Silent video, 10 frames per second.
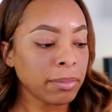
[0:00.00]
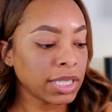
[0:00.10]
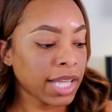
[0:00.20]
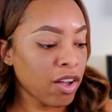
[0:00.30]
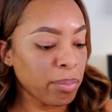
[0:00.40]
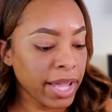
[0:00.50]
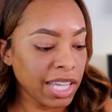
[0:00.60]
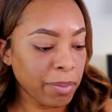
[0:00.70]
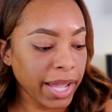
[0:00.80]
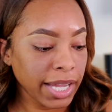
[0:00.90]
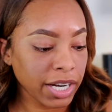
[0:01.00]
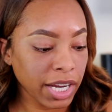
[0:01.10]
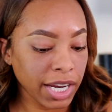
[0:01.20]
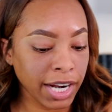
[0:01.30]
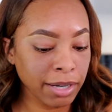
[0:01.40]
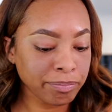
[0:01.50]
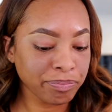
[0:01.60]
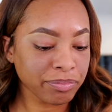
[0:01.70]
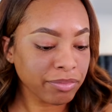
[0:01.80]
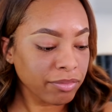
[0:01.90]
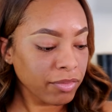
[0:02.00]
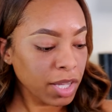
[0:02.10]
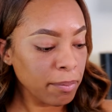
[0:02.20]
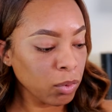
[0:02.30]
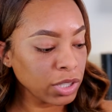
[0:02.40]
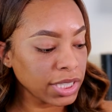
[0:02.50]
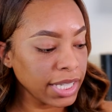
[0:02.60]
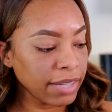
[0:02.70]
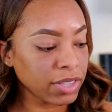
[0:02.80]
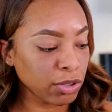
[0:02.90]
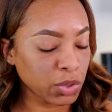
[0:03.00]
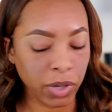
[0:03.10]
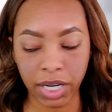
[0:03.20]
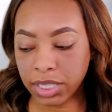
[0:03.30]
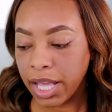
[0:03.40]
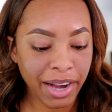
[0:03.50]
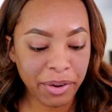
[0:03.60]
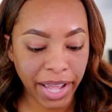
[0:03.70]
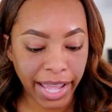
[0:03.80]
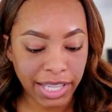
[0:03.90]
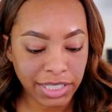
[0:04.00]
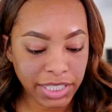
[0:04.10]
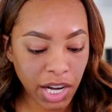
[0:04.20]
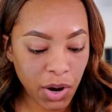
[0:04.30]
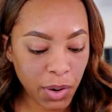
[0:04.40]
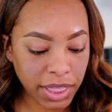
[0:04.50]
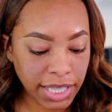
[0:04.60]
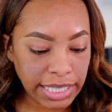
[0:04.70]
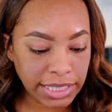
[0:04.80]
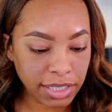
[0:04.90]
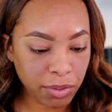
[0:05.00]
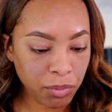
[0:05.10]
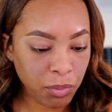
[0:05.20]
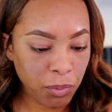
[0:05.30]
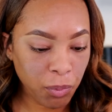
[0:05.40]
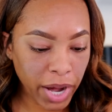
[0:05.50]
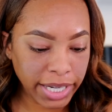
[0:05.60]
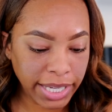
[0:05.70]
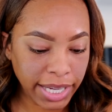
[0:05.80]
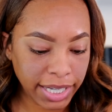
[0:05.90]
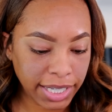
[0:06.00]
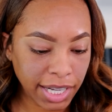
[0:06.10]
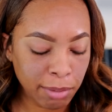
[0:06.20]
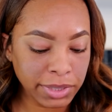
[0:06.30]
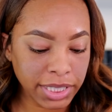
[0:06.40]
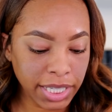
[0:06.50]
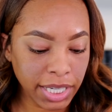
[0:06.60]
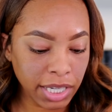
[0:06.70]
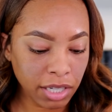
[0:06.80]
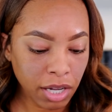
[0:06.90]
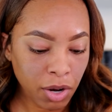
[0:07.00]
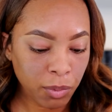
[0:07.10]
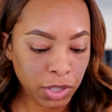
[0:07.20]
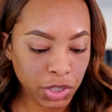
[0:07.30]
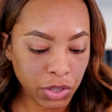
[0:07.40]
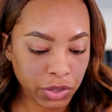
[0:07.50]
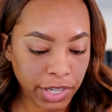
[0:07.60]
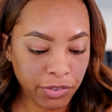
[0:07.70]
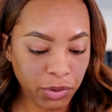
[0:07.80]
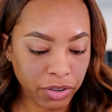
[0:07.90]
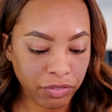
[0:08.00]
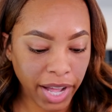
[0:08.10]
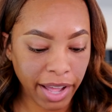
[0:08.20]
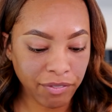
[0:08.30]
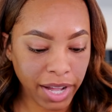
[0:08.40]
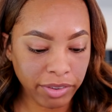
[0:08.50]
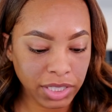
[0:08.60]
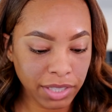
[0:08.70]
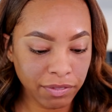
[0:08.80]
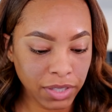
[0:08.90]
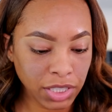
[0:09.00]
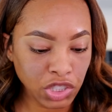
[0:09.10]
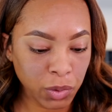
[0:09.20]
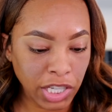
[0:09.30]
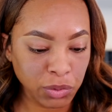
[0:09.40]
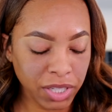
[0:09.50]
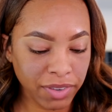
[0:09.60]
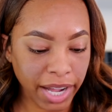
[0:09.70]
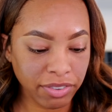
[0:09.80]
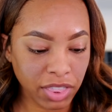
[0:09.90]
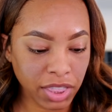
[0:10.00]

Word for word: just kind of playing it by ear here, but we'll see if those works. Okay, so this one here comes in one, two, three, four, five, five, ten, fifteen, twenty, twenty-five,